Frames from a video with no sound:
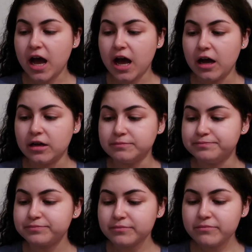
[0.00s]

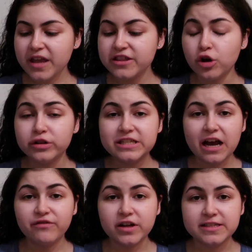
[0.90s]
Um, and the only
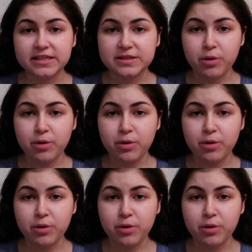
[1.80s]
downfall to this